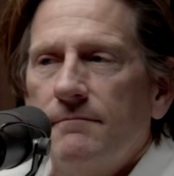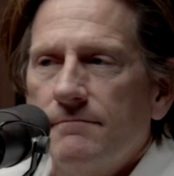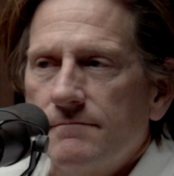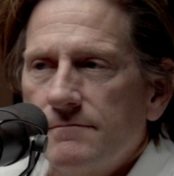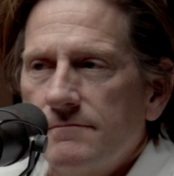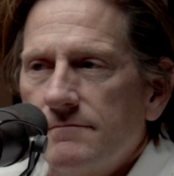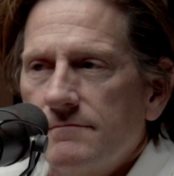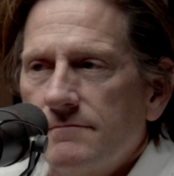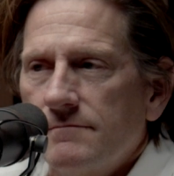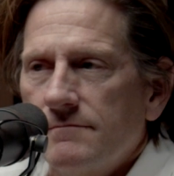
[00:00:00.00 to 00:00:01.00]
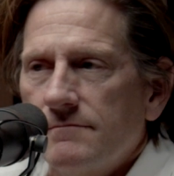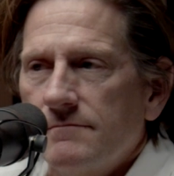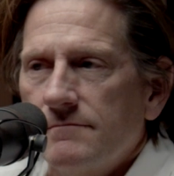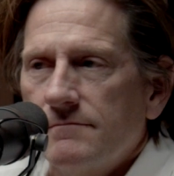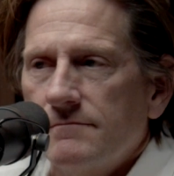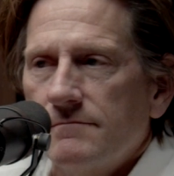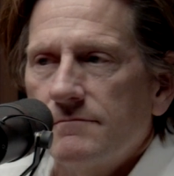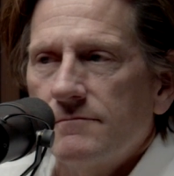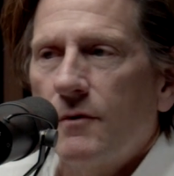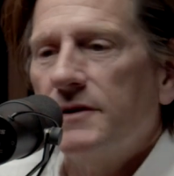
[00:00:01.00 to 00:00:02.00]
is where they get us.
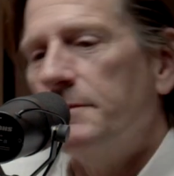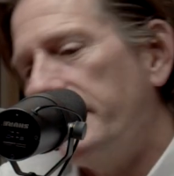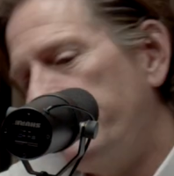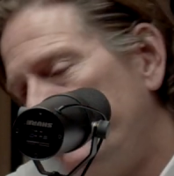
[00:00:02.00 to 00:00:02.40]
What do you mean?